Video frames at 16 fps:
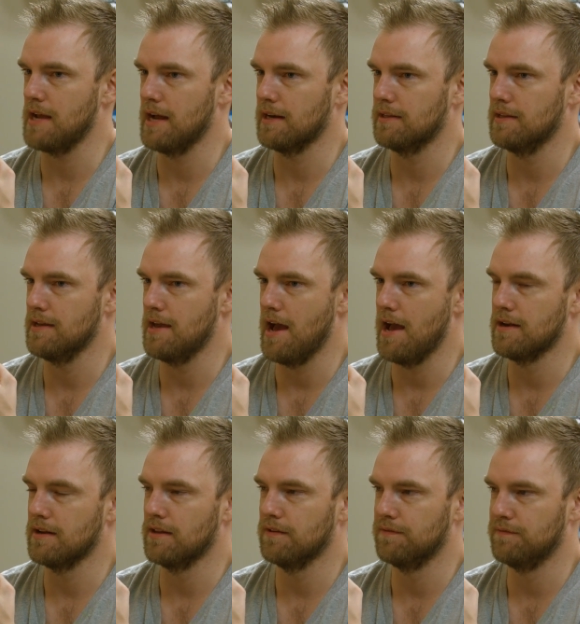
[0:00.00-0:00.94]
at the
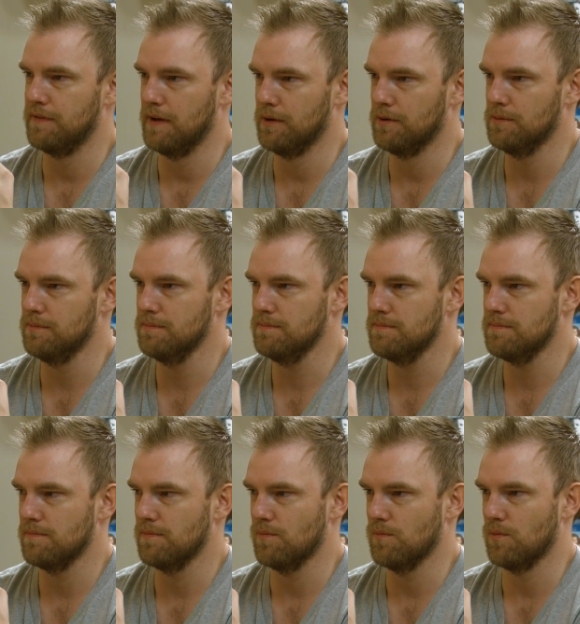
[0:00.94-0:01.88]
end of the film
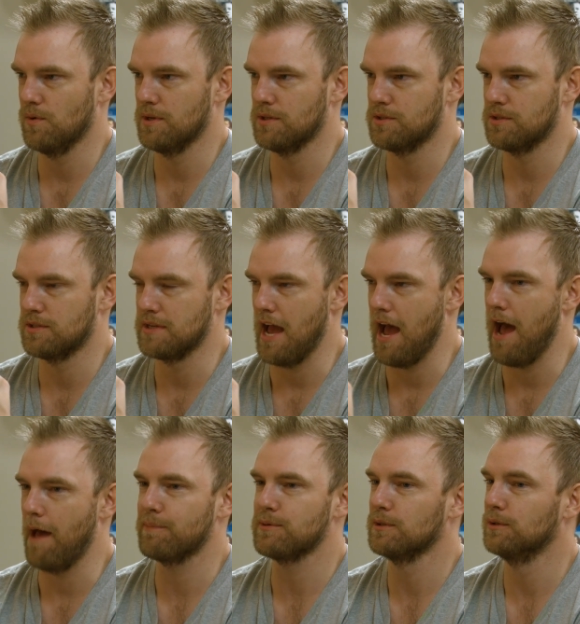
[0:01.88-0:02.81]
was just
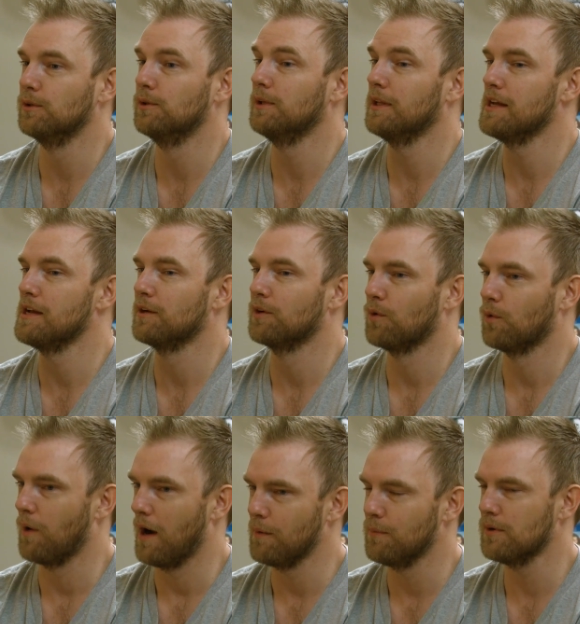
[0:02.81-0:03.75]
absolutely
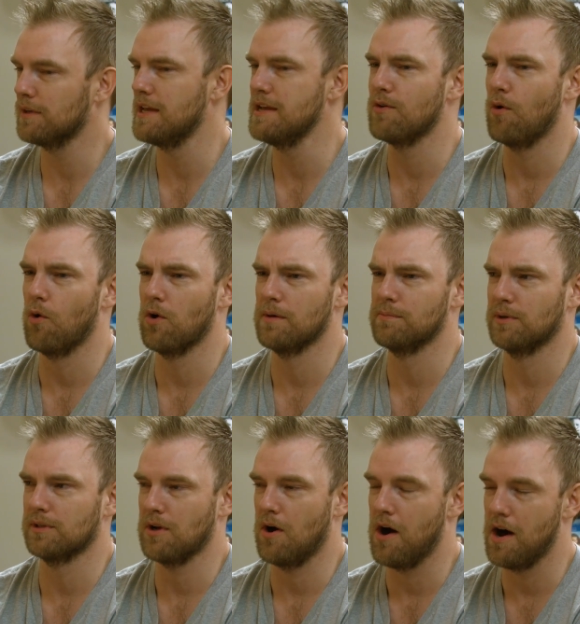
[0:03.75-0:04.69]
incredible. King Orm
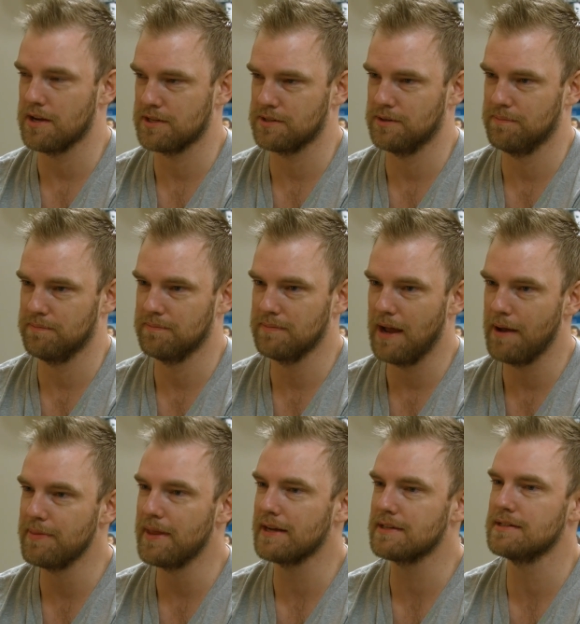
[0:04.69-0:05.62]
looked awesome.
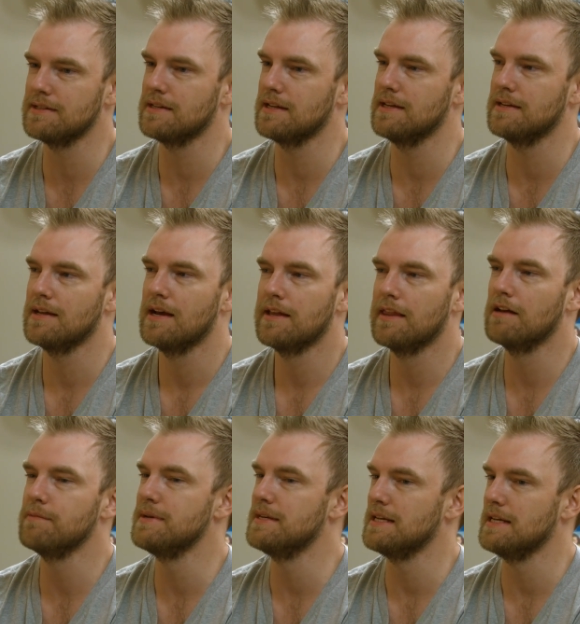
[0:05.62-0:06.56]
And that'd be
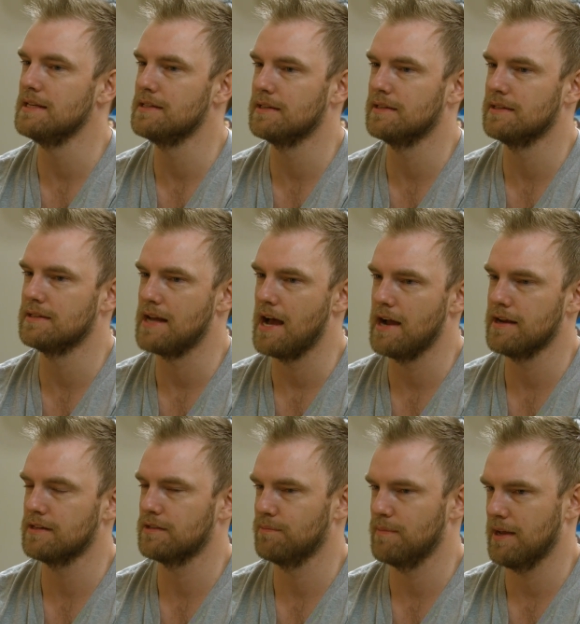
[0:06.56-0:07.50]
an easy design
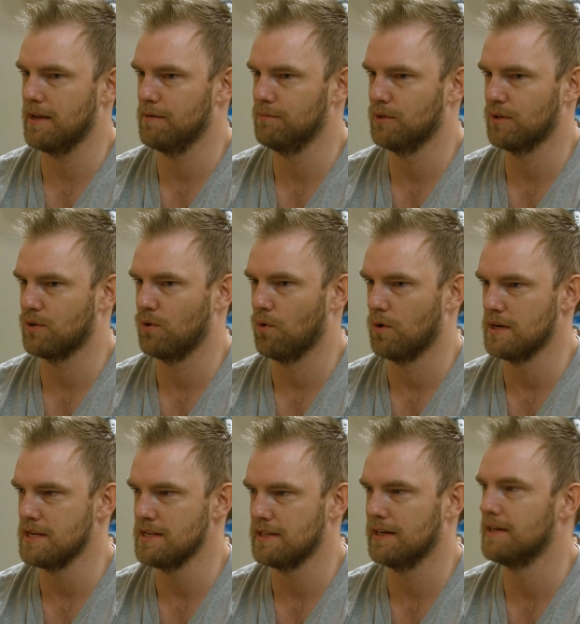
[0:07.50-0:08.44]
to make him look
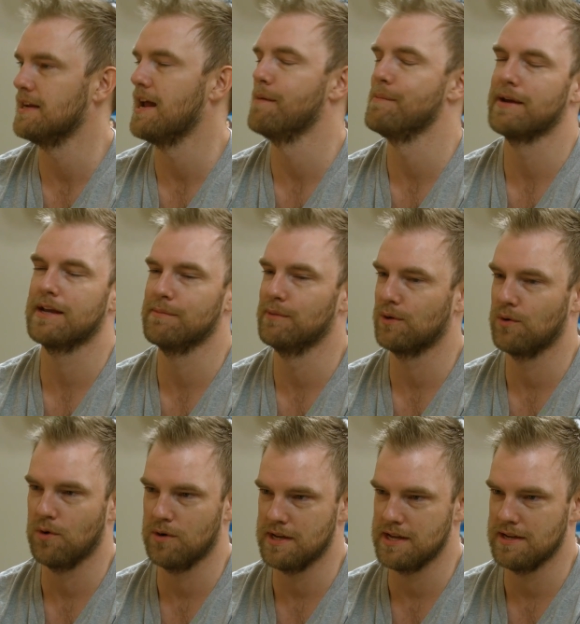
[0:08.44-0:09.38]
corny. They did not make him look
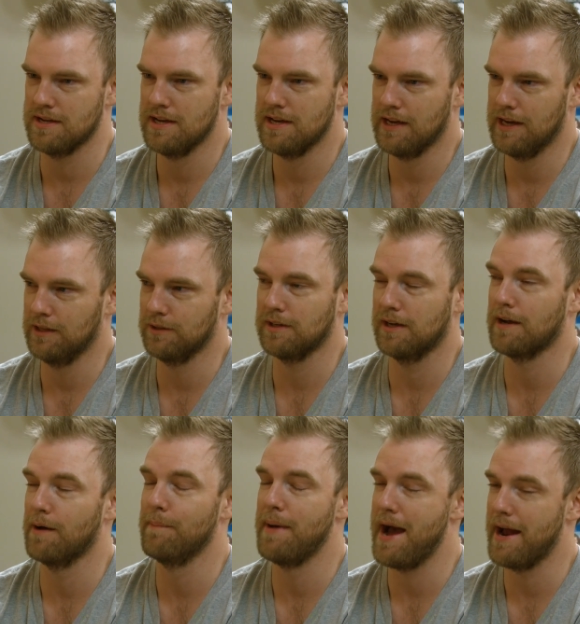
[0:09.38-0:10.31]
corny. He looked like
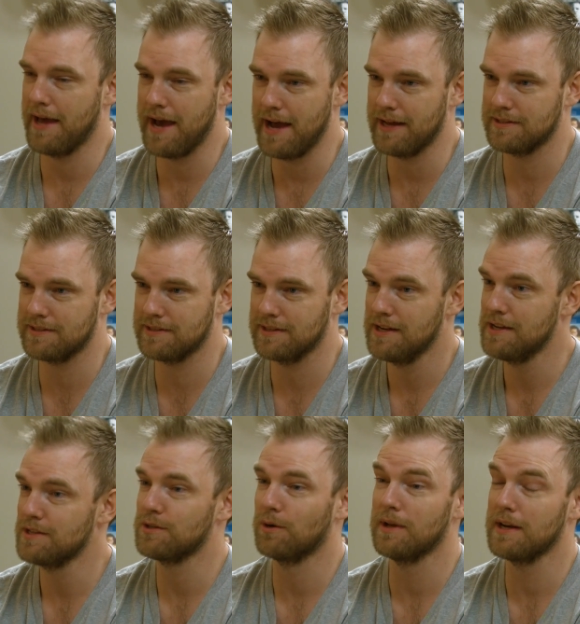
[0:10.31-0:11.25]
a badass.
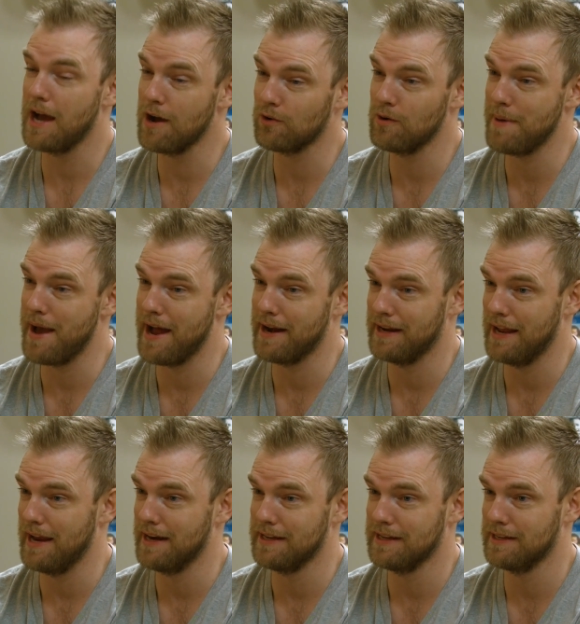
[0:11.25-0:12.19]
So did Aquaman
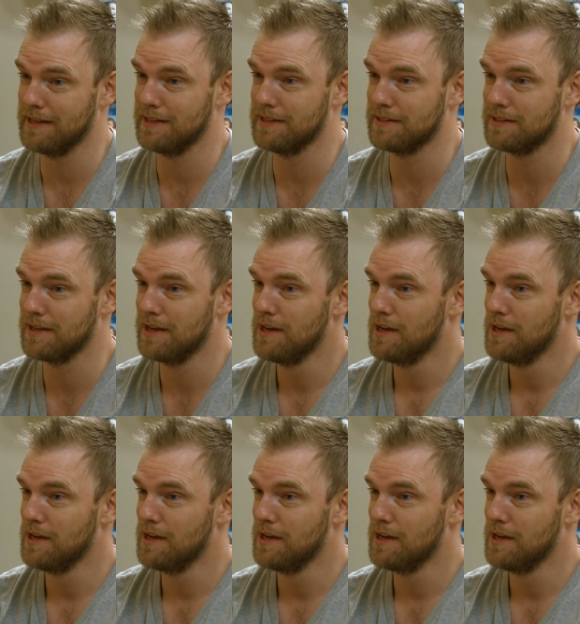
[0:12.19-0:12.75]
in his